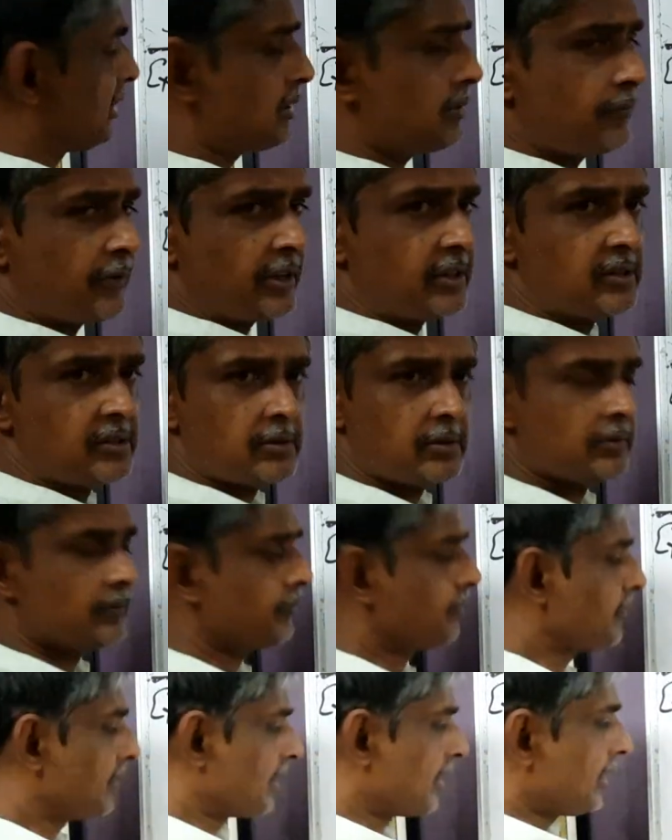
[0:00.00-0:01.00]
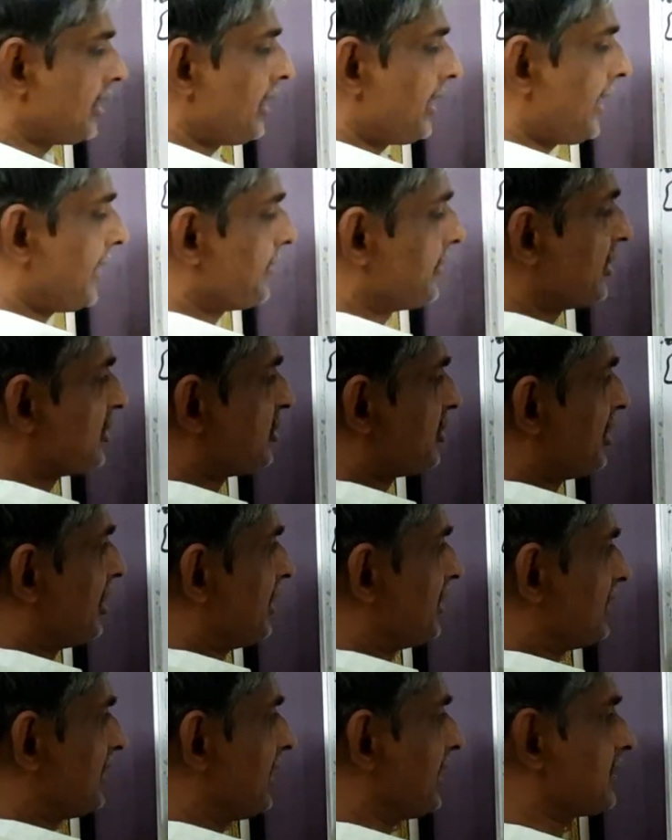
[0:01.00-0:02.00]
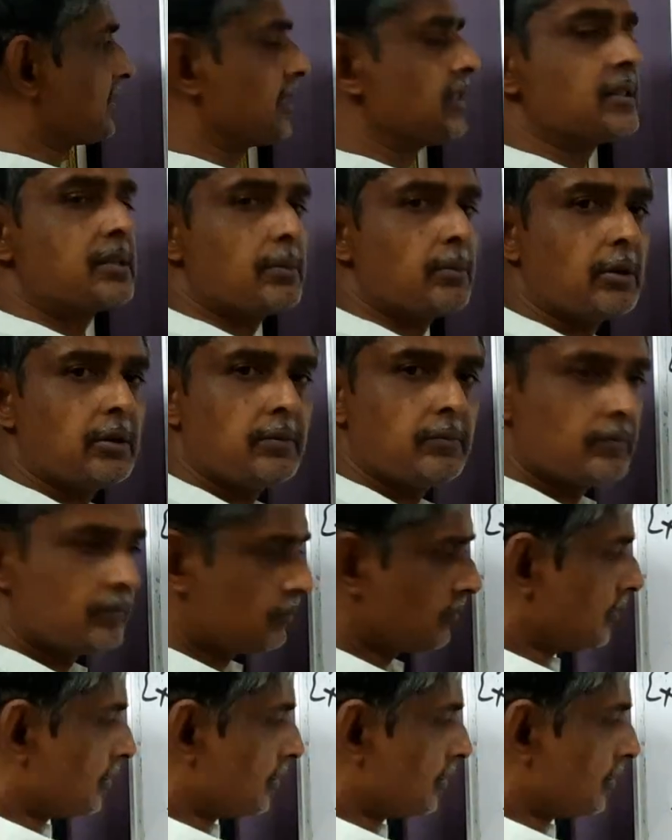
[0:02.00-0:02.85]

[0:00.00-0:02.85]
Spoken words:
is fixed and this string is inextensible.